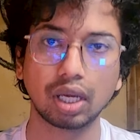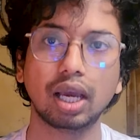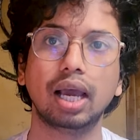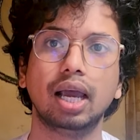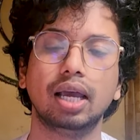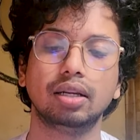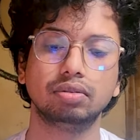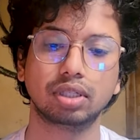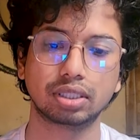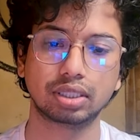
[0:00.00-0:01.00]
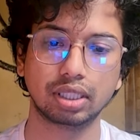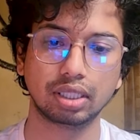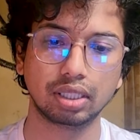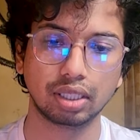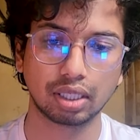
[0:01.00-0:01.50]
and we're going to say
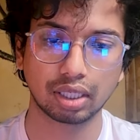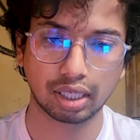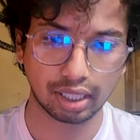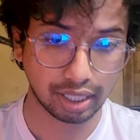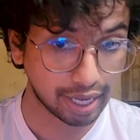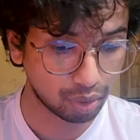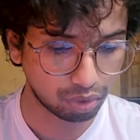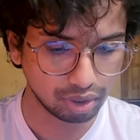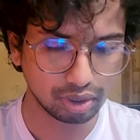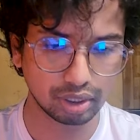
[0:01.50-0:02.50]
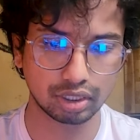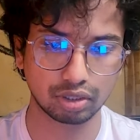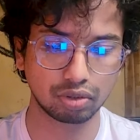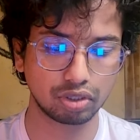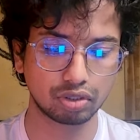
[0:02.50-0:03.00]
calc annual is
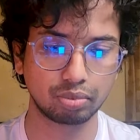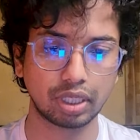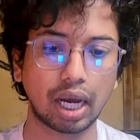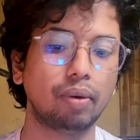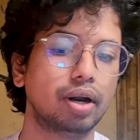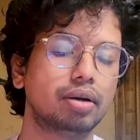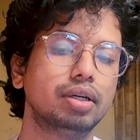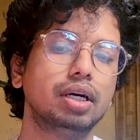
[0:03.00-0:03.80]
going to be our